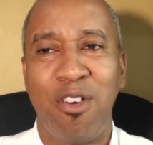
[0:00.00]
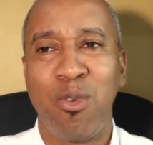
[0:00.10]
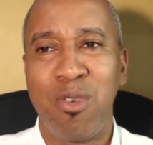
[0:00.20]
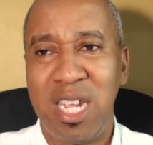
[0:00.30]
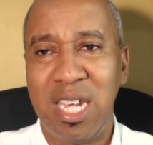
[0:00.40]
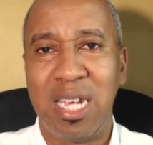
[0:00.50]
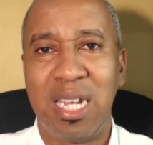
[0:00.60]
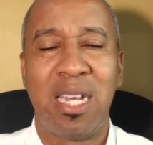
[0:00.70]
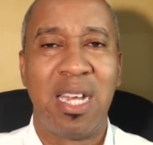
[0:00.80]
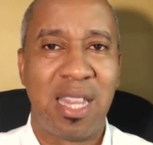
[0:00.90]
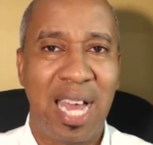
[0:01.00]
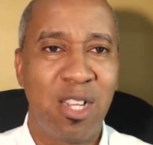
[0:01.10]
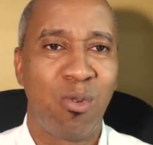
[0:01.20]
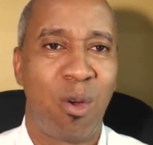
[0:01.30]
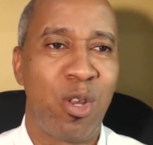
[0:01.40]
you need, that
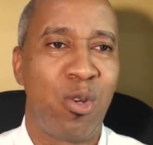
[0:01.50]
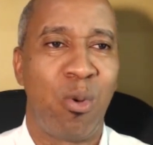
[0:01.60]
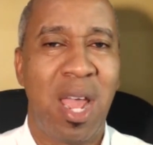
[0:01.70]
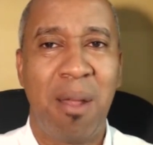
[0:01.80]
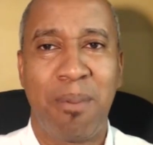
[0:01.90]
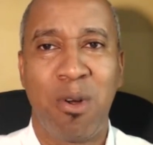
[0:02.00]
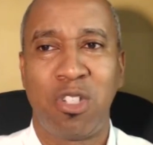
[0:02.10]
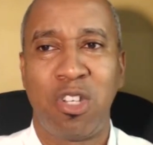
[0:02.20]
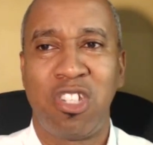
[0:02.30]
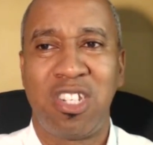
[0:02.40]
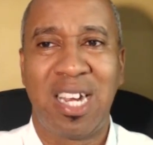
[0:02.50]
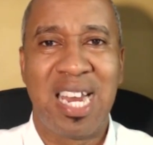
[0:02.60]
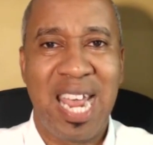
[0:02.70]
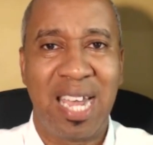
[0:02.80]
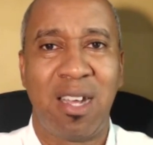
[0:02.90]
is what we do. Help persons to
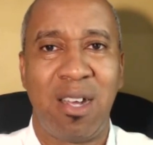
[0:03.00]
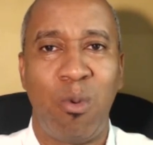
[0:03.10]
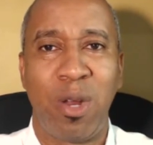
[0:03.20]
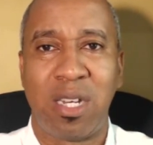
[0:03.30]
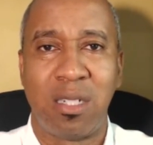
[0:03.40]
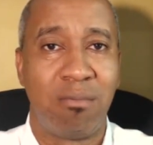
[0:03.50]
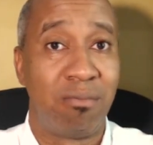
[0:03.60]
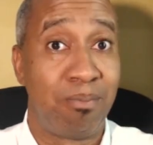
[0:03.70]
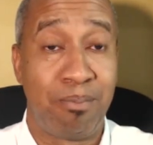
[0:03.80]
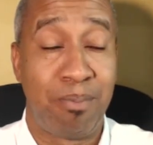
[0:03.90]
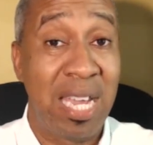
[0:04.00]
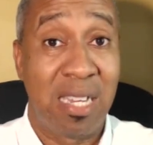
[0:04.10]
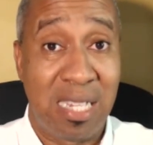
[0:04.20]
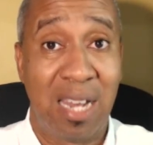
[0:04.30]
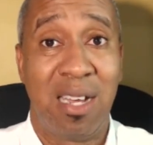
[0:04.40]
connect with big
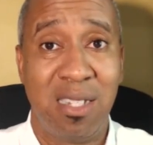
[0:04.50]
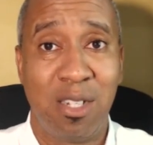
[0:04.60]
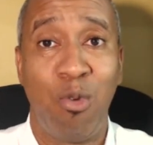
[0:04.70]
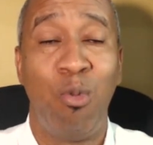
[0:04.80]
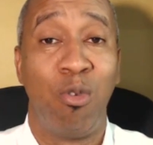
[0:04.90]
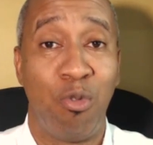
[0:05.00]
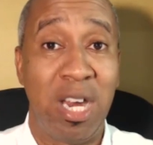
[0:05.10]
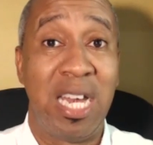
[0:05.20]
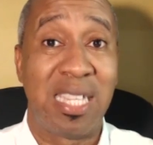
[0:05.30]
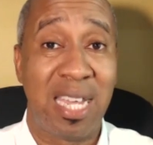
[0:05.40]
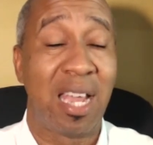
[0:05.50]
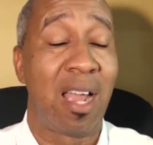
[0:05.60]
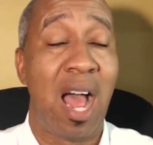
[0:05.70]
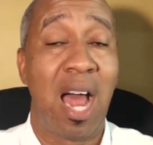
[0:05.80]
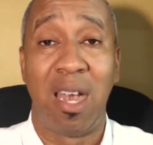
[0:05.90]
sellers who will really take
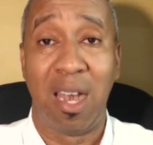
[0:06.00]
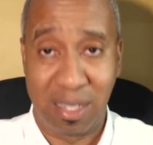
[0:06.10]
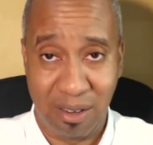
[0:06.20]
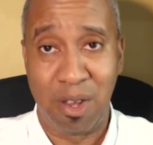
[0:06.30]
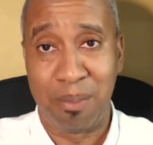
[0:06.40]
a lot of their